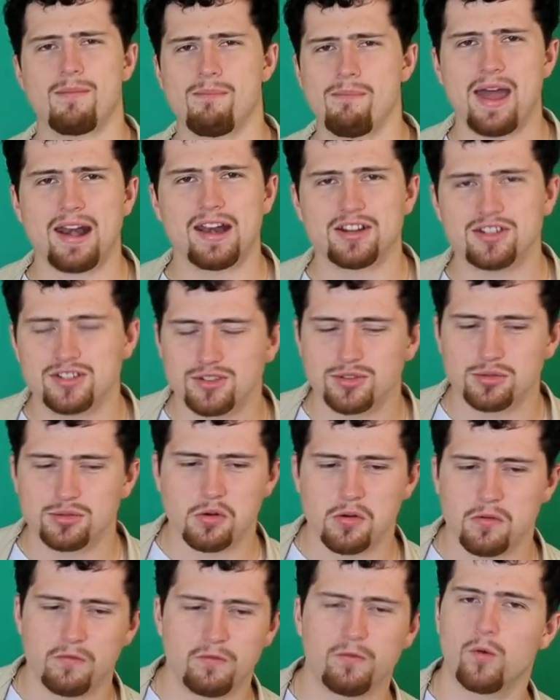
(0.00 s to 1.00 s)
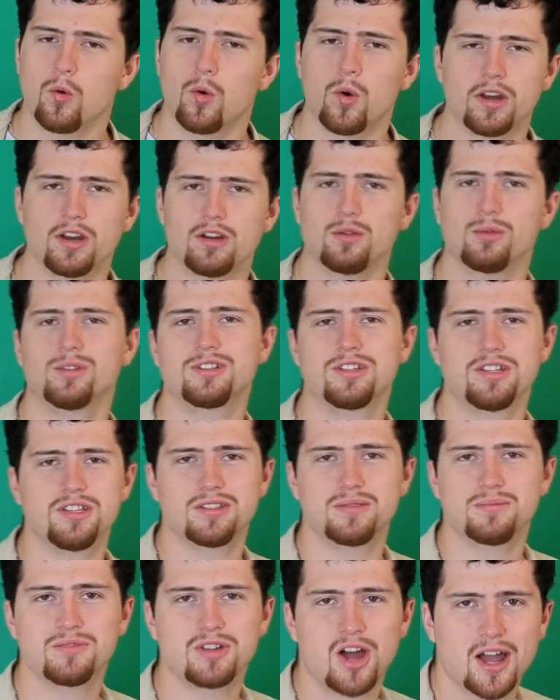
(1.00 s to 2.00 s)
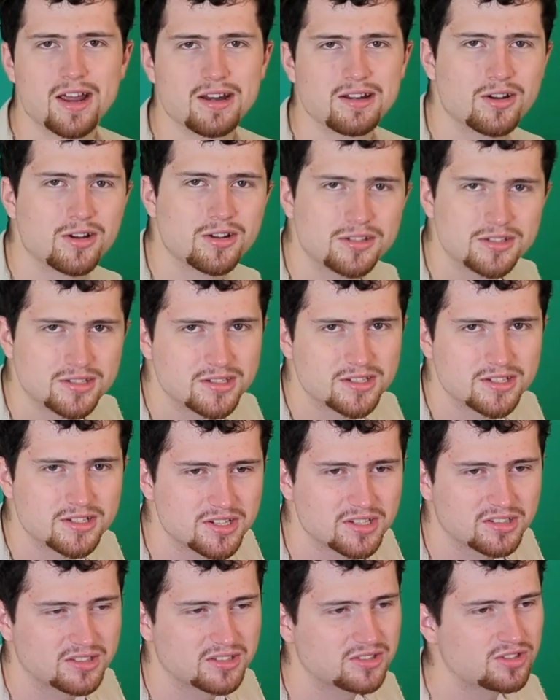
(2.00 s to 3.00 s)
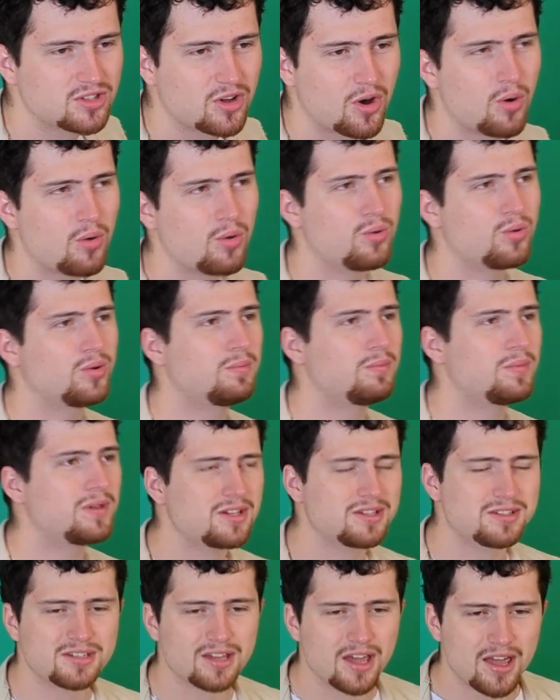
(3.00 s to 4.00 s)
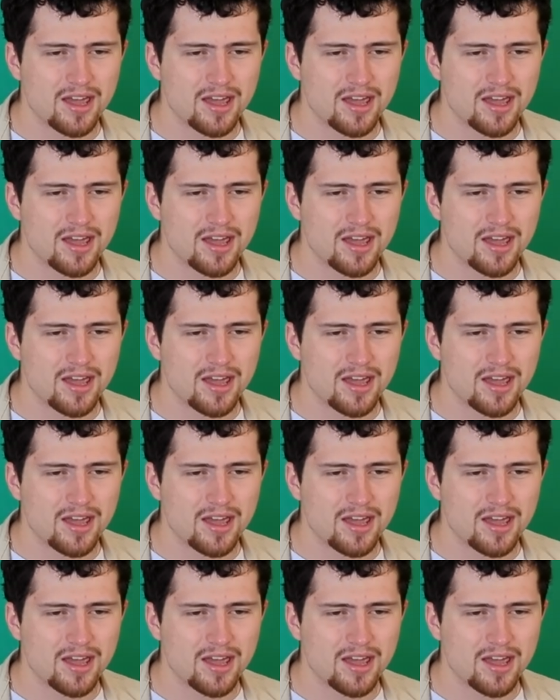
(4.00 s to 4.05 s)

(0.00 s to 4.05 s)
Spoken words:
I managed to avoid an autism diagnosis until adulthood, because